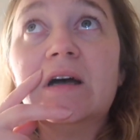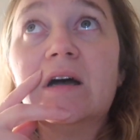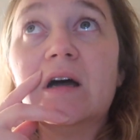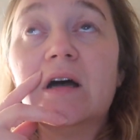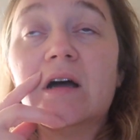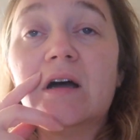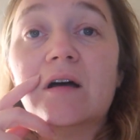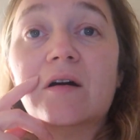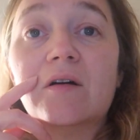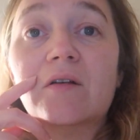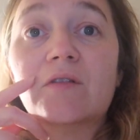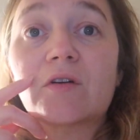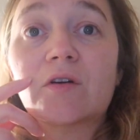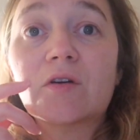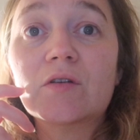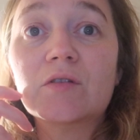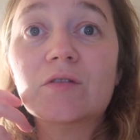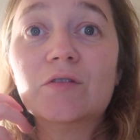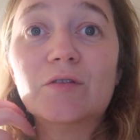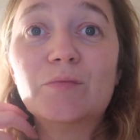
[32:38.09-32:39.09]
uh, the
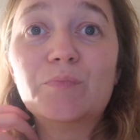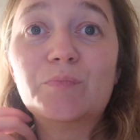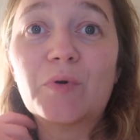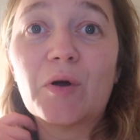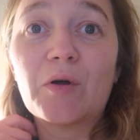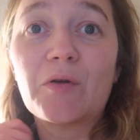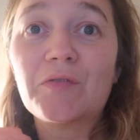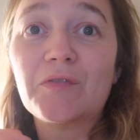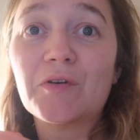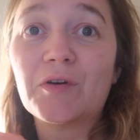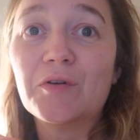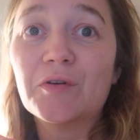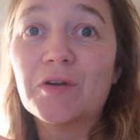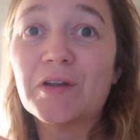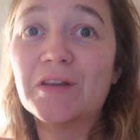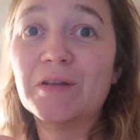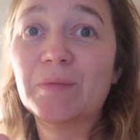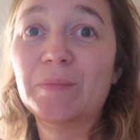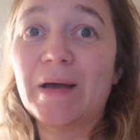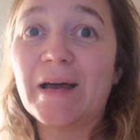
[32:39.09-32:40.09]
both the good
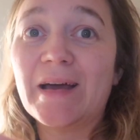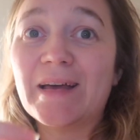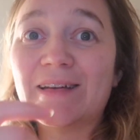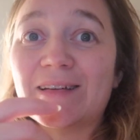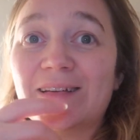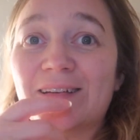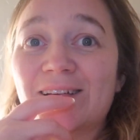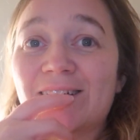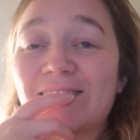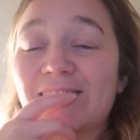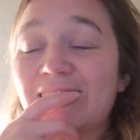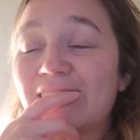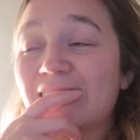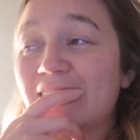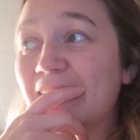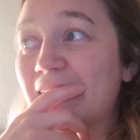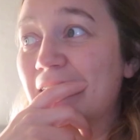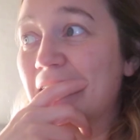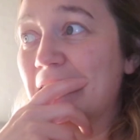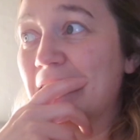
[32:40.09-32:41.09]
and the bad.
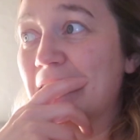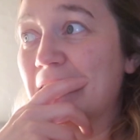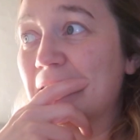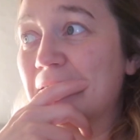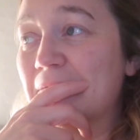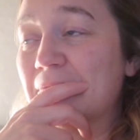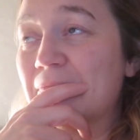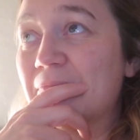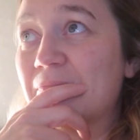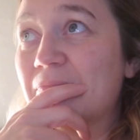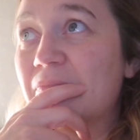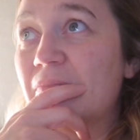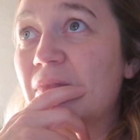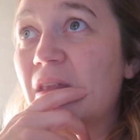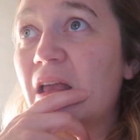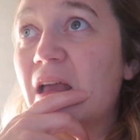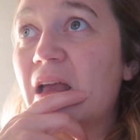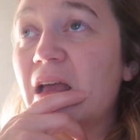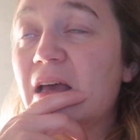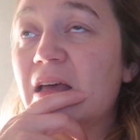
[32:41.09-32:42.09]
Um,
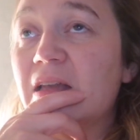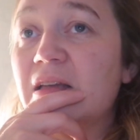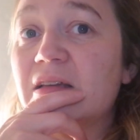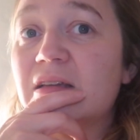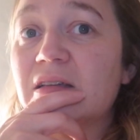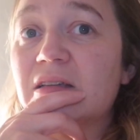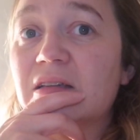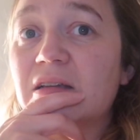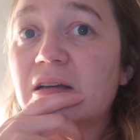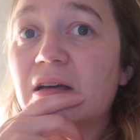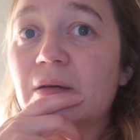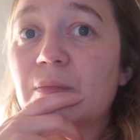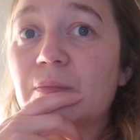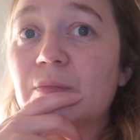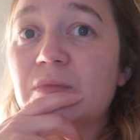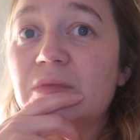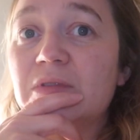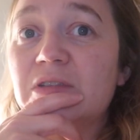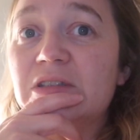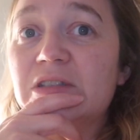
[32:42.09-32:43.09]
And
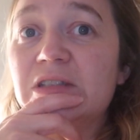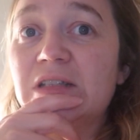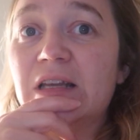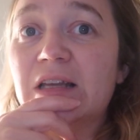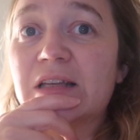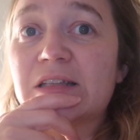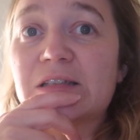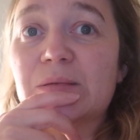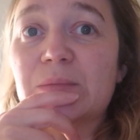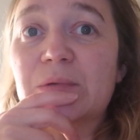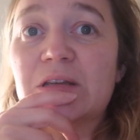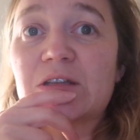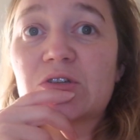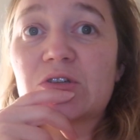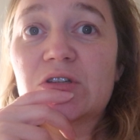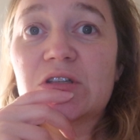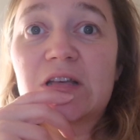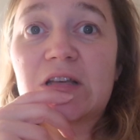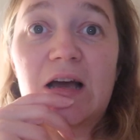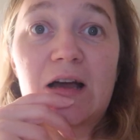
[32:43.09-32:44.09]
um, she lets him
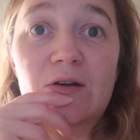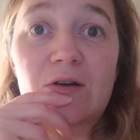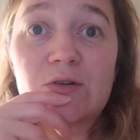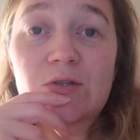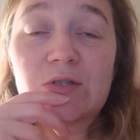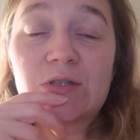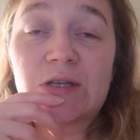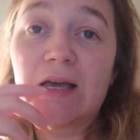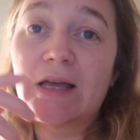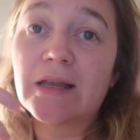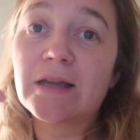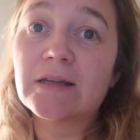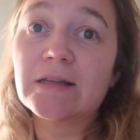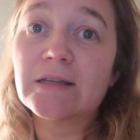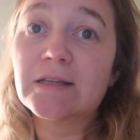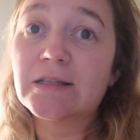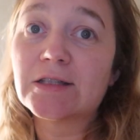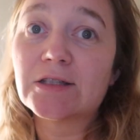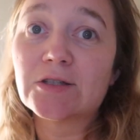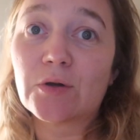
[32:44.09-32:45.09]
into his house
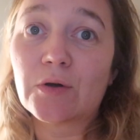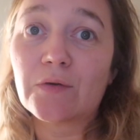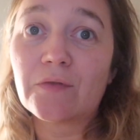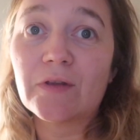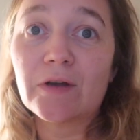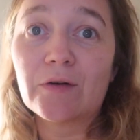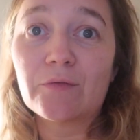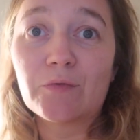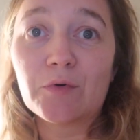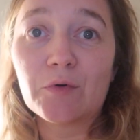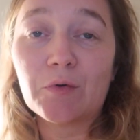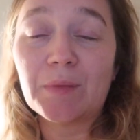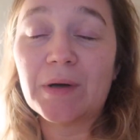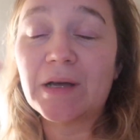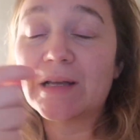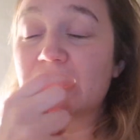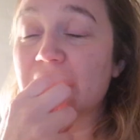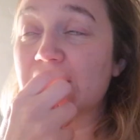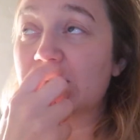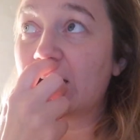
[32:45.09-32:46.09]
and sort of their
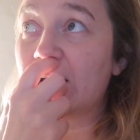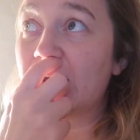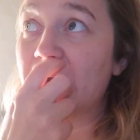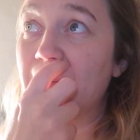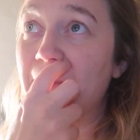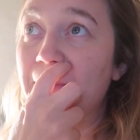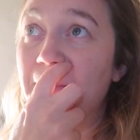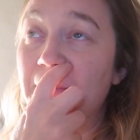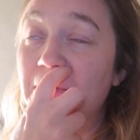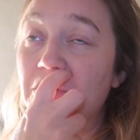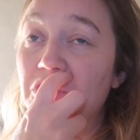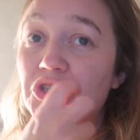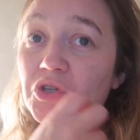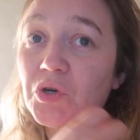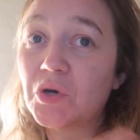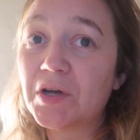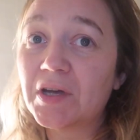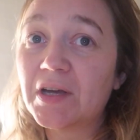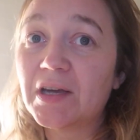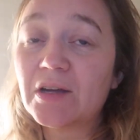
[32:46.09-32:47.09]
romance. I am
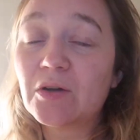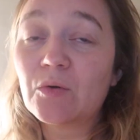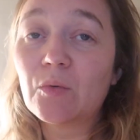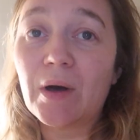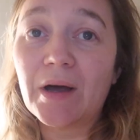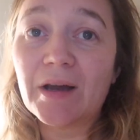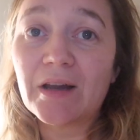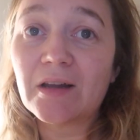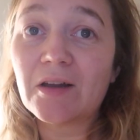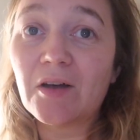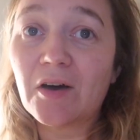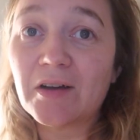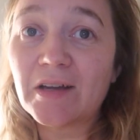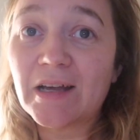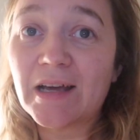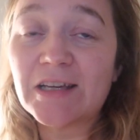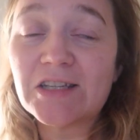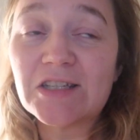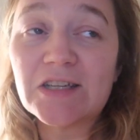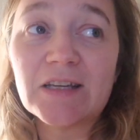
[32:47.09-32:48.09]
enjoying it quite a lot,
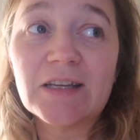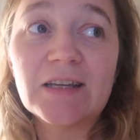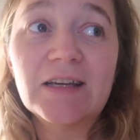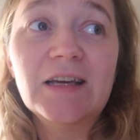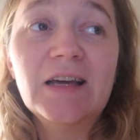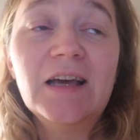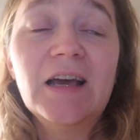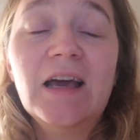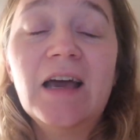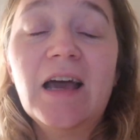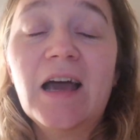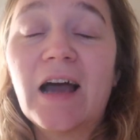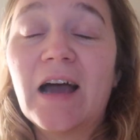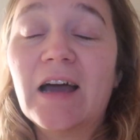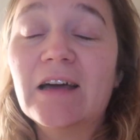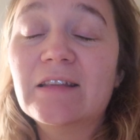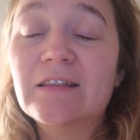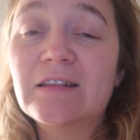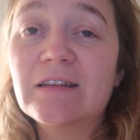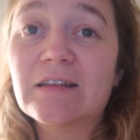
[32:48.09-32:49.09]
actually.
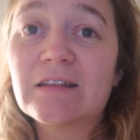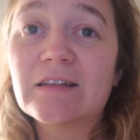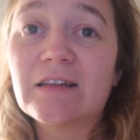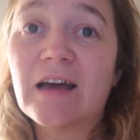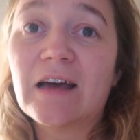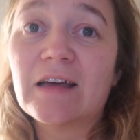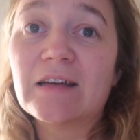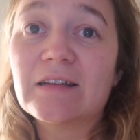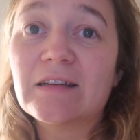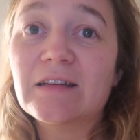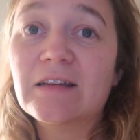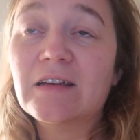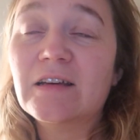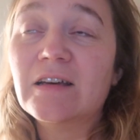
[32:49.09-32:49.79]
I think that